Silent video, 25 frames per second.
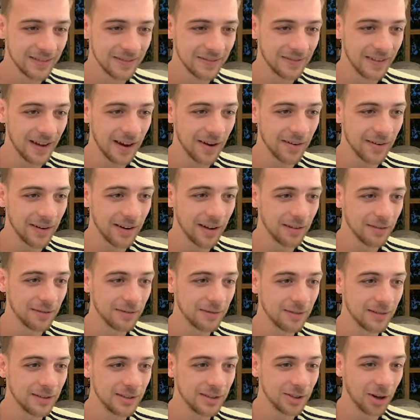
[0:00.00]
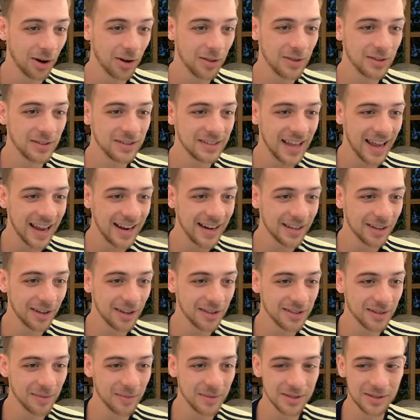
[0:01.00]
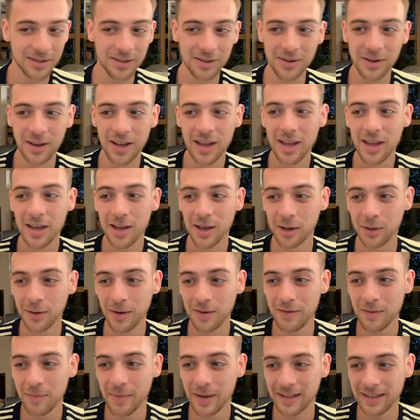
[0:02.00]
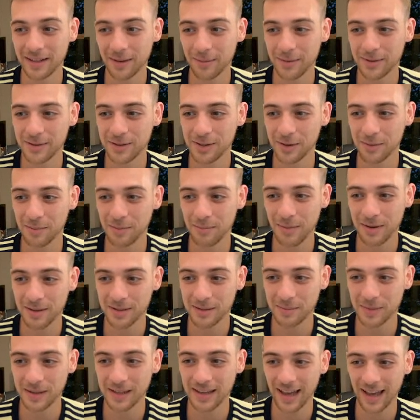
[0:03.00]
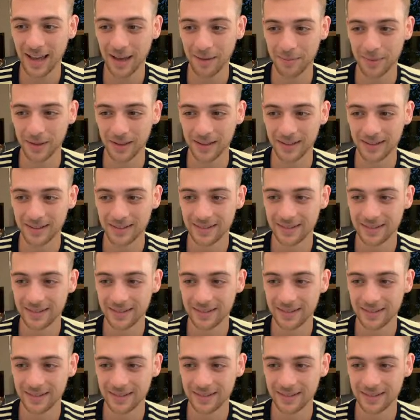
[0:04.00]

Fair enough. Jonathan Taylor goes number 2. Whoever picked number 2 must be happy.